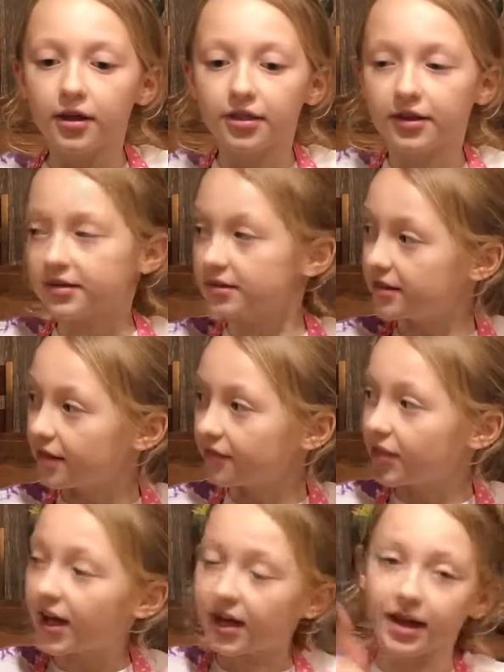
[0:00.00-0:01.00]
the
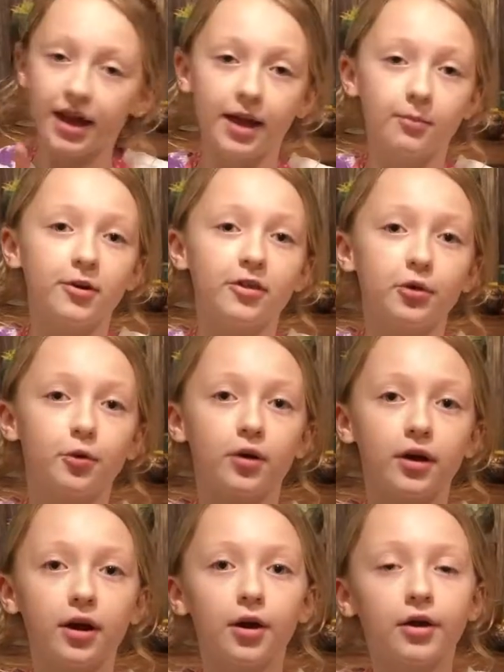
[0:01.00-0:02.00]
stuff that came with,
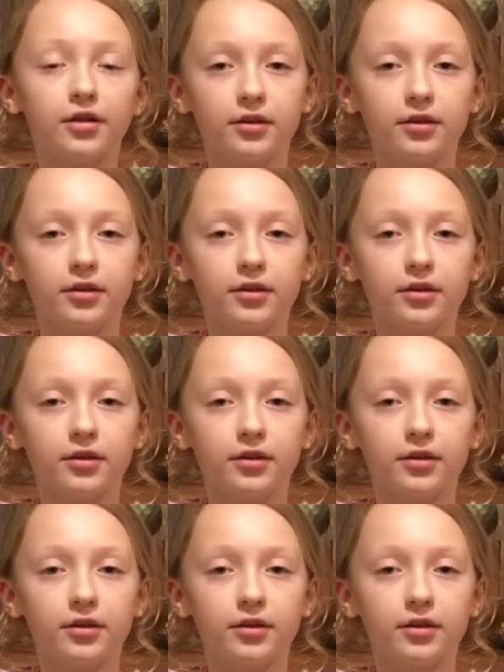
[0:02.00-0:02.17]
or